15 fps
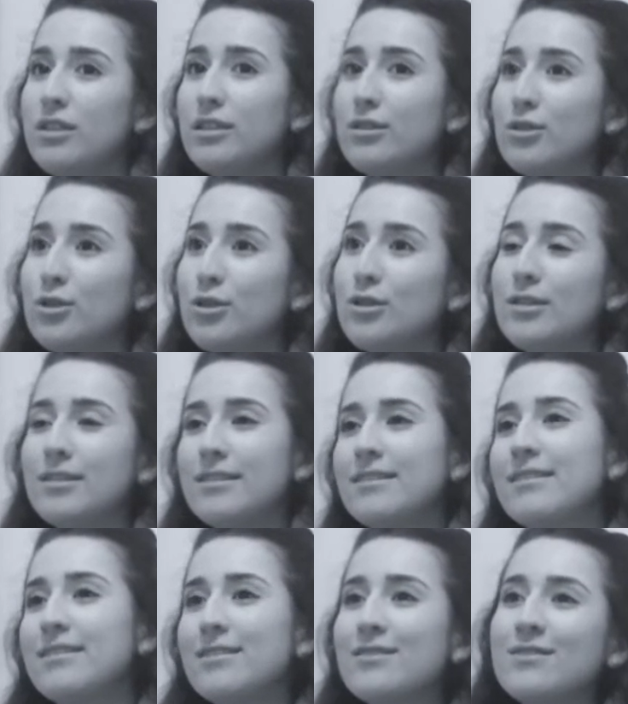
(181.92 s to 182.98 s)
little
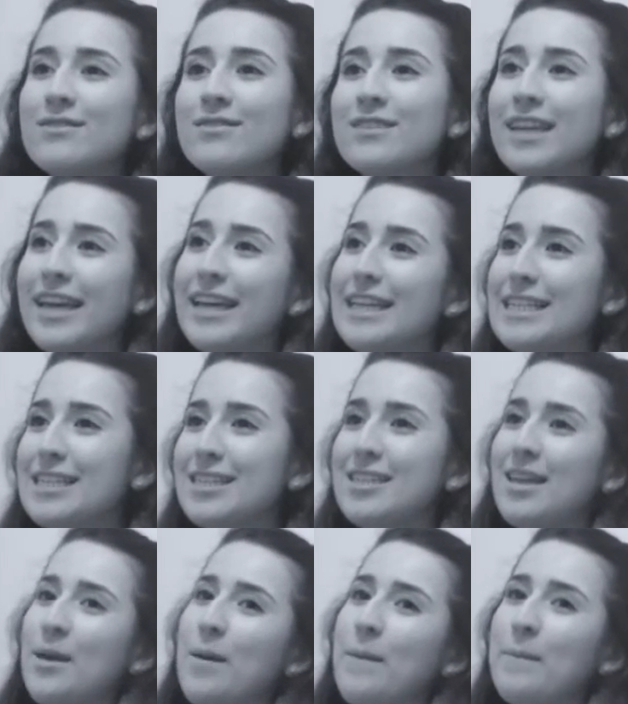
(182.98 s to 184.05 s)

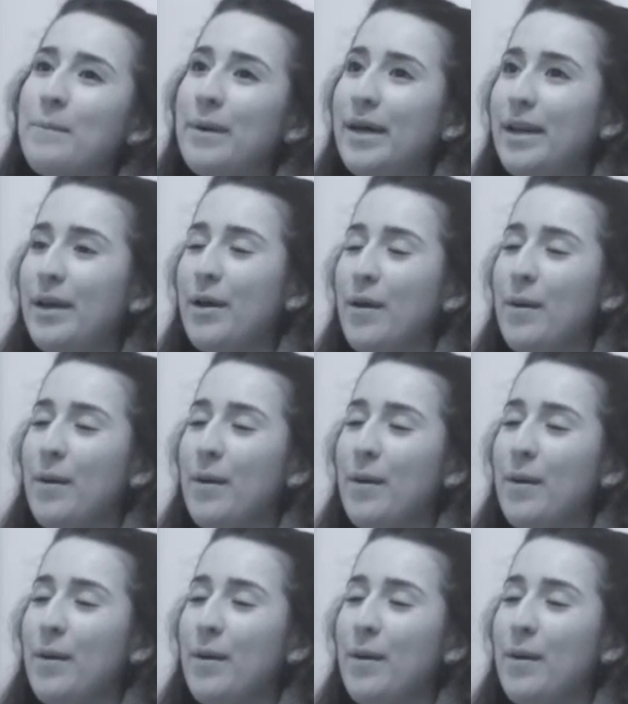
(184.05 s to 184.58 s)
kids, but